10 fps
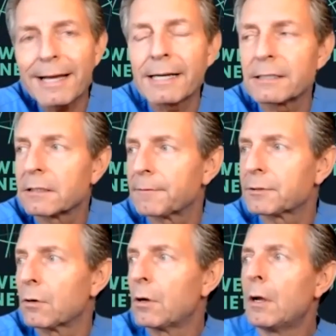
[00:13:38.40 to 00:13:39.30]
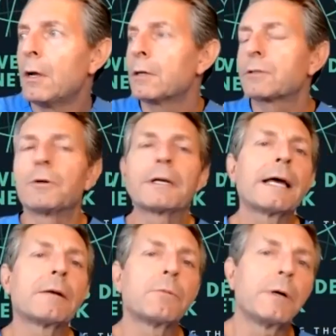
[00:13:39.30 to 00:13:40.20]
kind of stuff. So
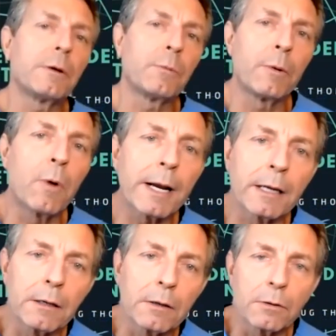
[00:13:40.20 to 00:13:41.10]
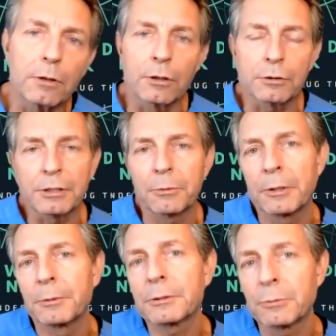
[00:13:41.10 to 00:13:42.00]
again, we want to, see,
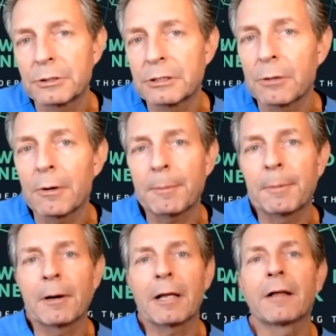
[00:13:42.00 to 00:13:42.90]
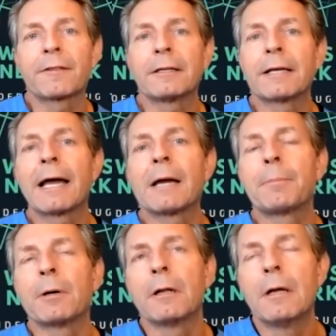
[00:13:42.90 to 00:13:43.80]
we still want to promote a healthy diet,
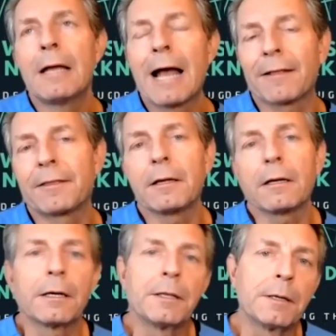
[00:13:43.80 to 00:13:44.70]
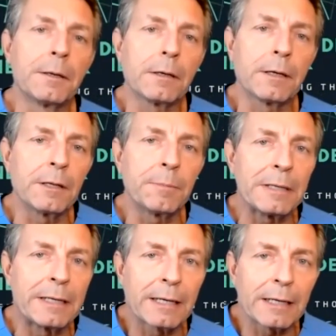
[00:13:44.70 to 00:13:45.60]
but I think in the
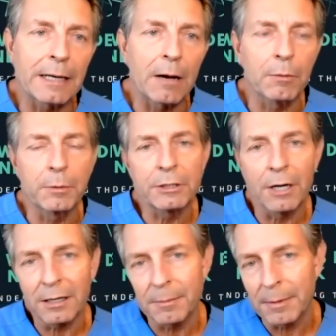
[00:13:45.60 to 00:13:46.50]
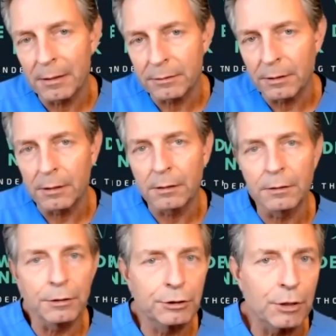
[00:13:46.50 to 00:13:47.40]
beginning now, when we talk about
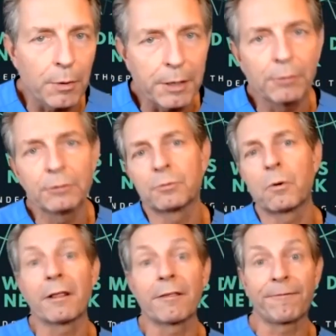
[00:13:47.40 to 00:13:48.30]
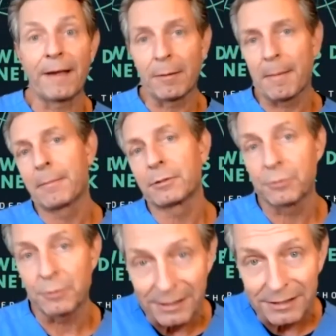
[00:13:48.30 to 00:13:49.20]
little Joey, who's one of the family members
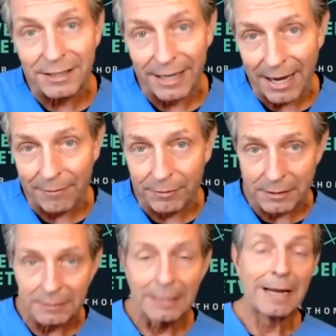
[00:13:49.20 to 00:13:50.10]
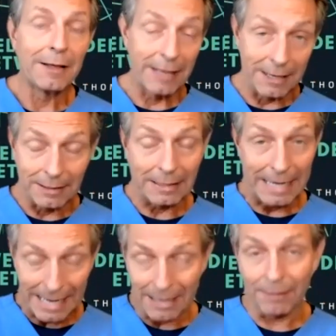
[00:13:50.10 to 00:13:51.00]
who gets the cavities, then
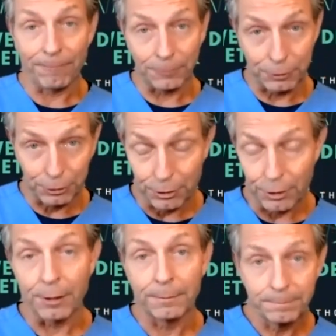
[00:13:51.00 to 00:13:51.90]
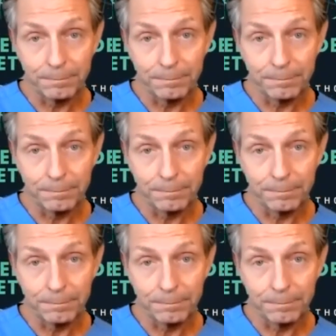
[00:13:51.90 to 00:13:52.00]
he for sure